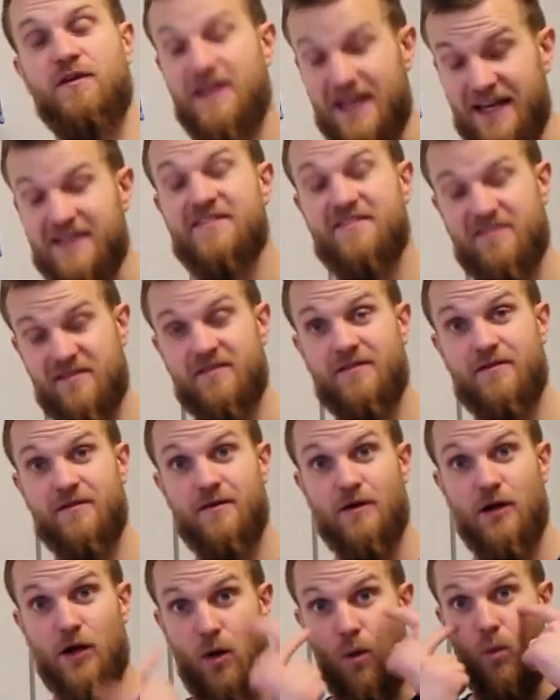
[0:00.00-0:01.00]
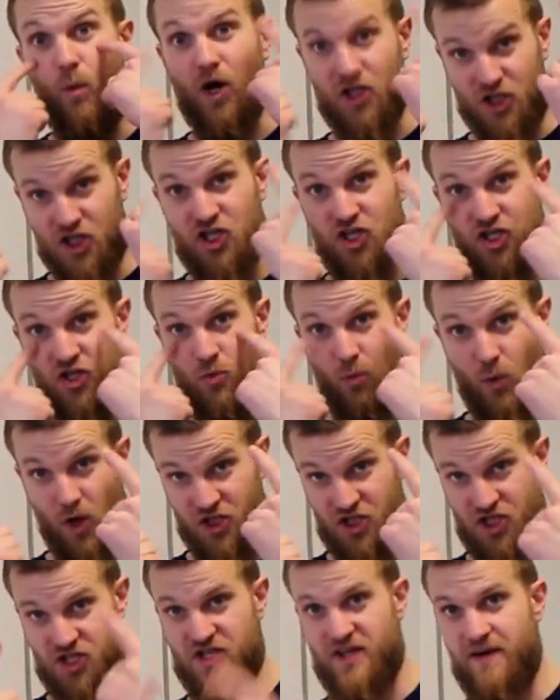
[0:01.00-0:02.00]
Yes,
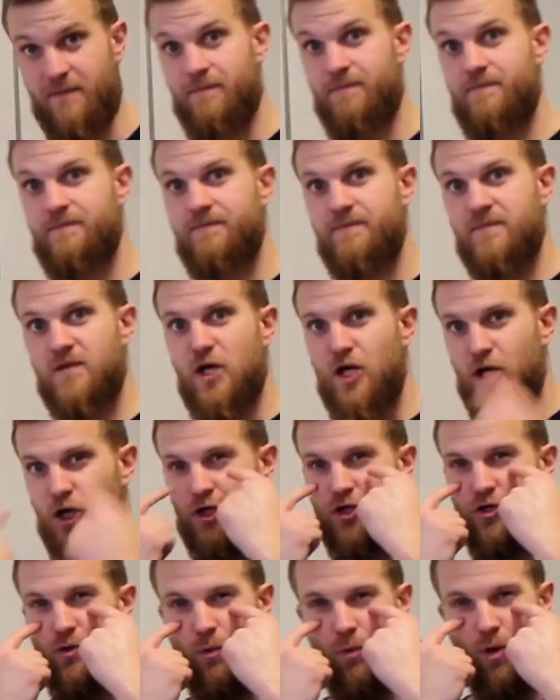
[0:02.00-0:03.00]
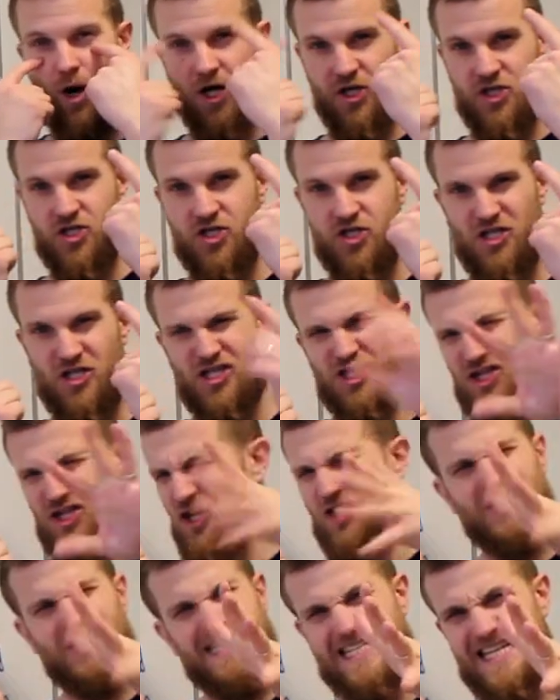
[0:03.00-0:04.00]
watch them to watch,
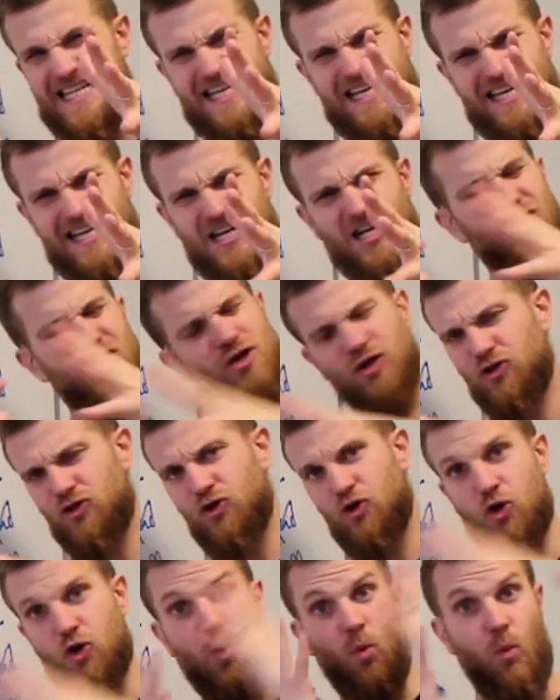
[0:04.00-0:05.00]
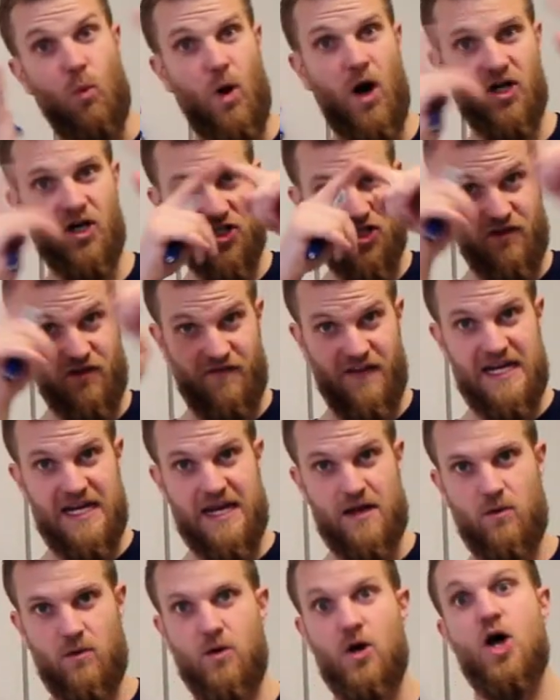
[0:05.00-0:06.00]
not see, not look, watch a
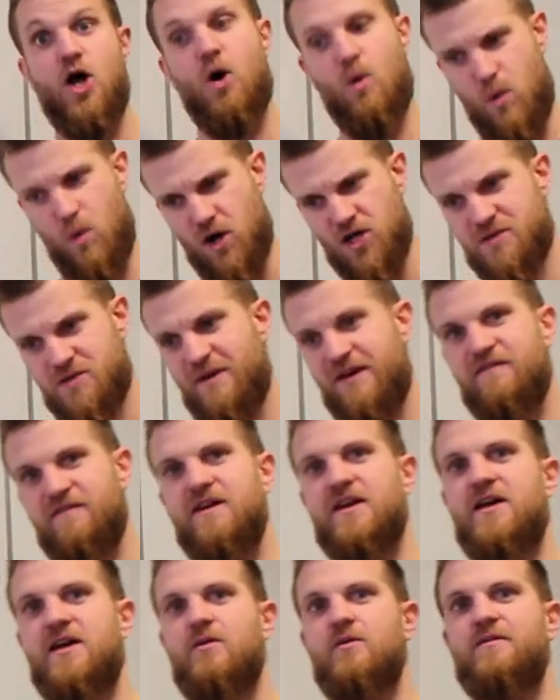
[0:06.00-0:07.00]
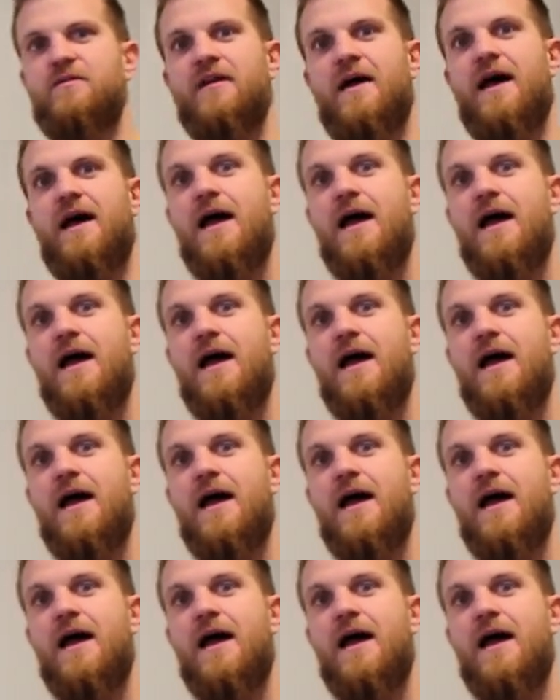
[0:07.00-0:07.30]
video. Watch my videos.